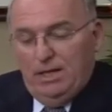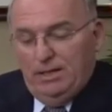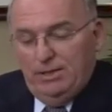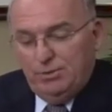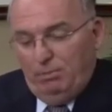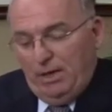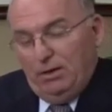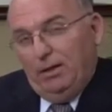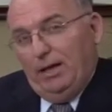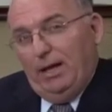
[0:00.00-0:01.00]
This model
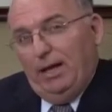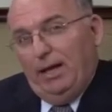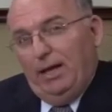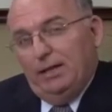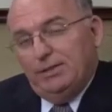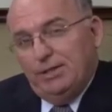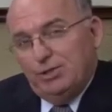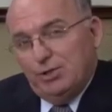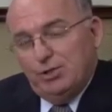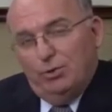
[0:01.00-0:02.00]

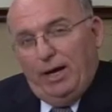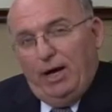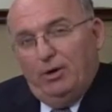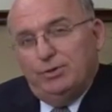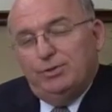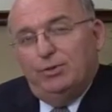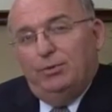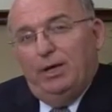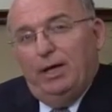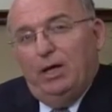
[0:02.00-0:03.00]
teaches you how to
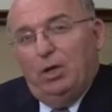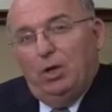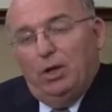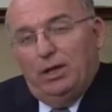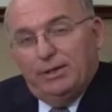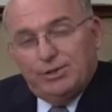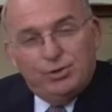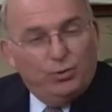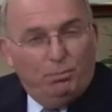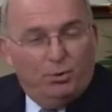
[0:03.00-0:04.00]
listen to
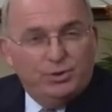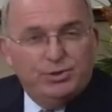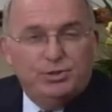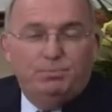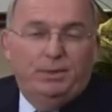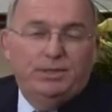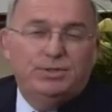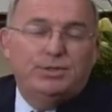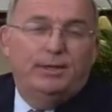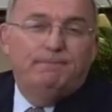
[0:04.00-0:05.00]
a person's speech,
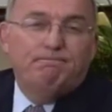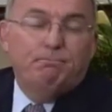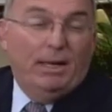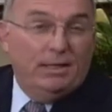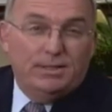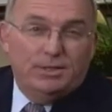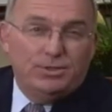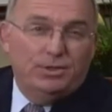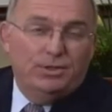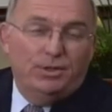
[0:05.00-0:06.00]
pay attention
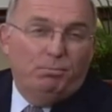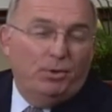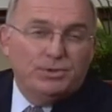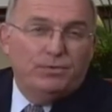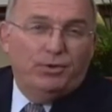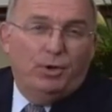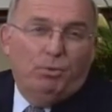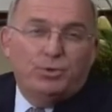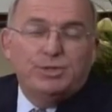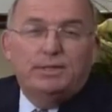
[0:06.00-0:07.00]
to the pulse of their
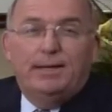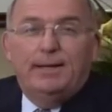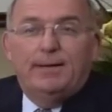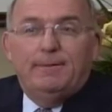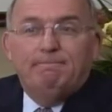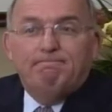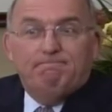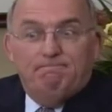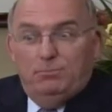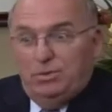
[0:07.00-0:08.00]
emotion,
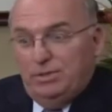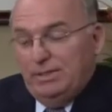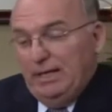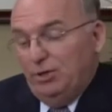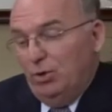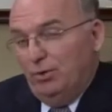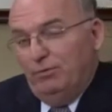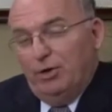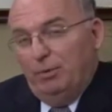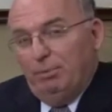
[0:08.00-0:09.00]
take note of
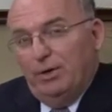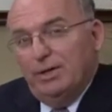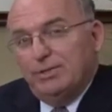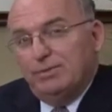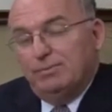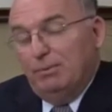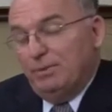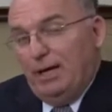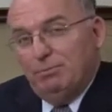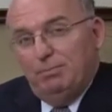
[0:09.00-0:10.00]
their appearance.
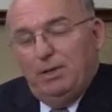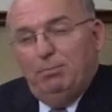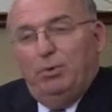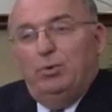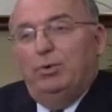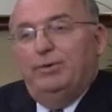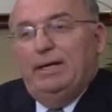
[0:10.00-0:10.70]
Sometimes people who